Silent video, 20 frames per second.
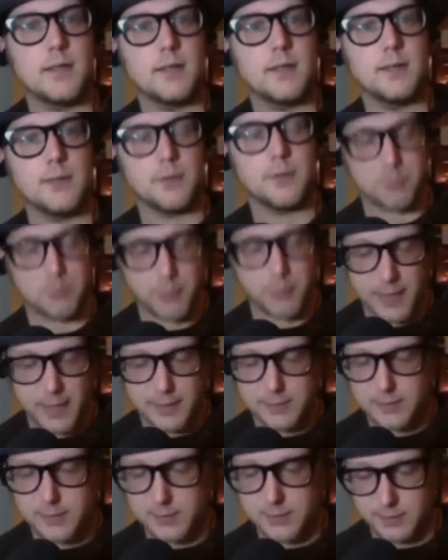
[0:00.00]
your
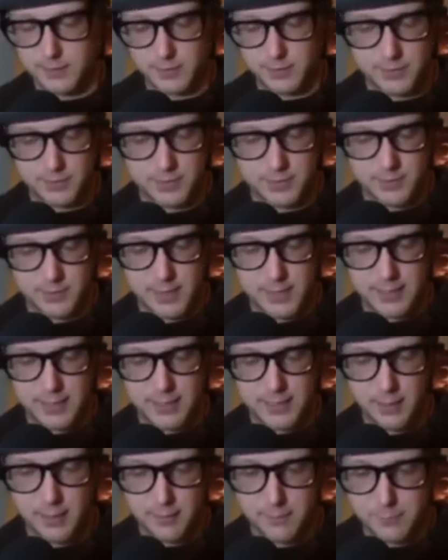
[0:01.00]
praxis,
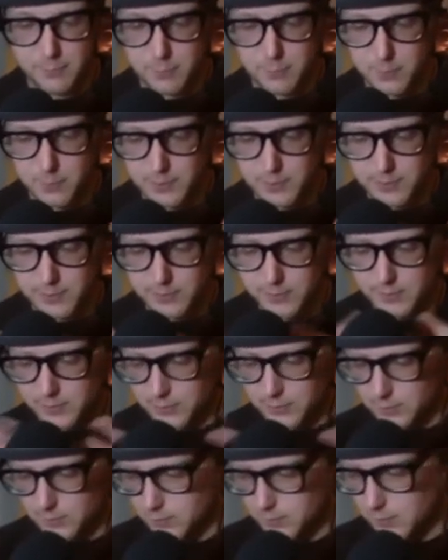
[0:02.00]
that
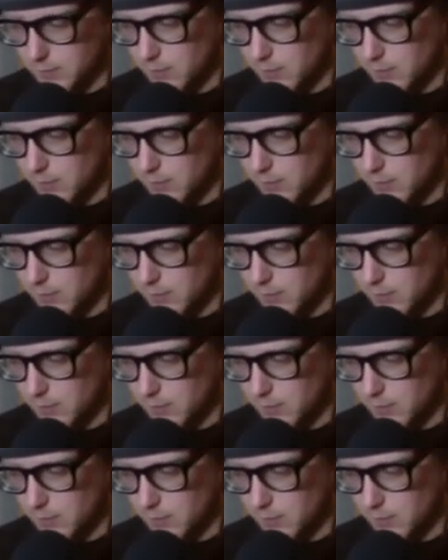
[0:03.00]
confluence.